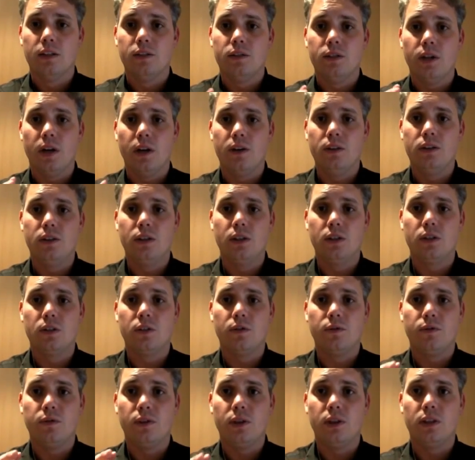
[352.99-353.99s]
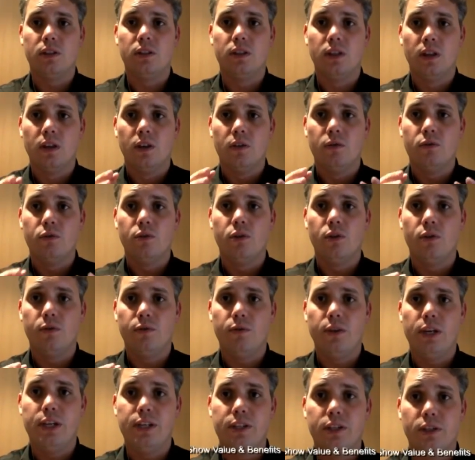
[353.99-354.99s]
Don't just fill it full of
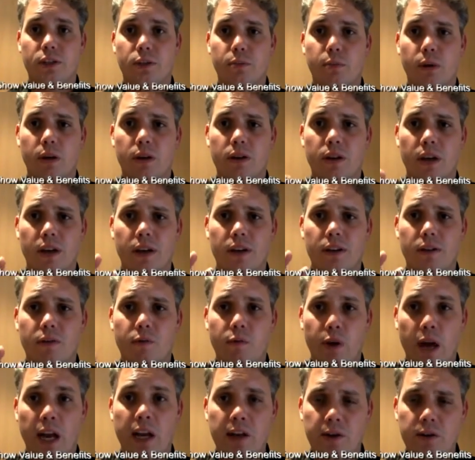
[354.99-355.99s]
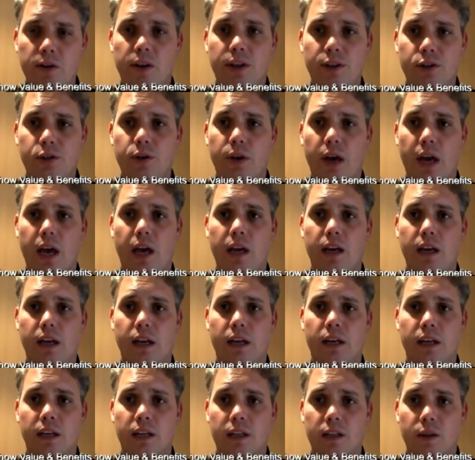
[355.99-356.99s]
features, but the value that you're
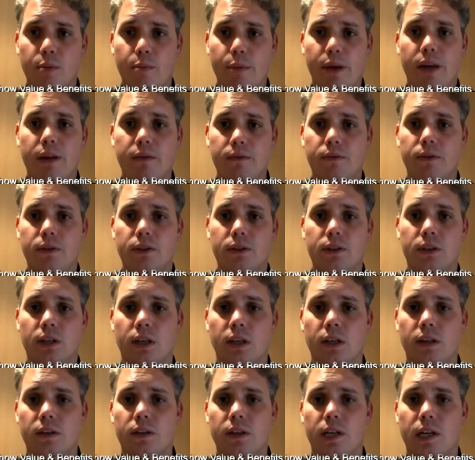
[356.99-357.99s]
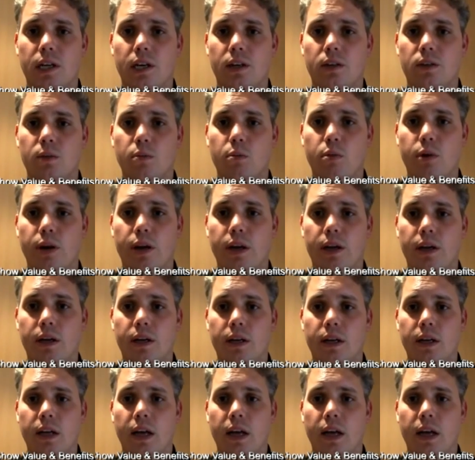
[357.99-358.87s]
adding, the benefits that it will bring.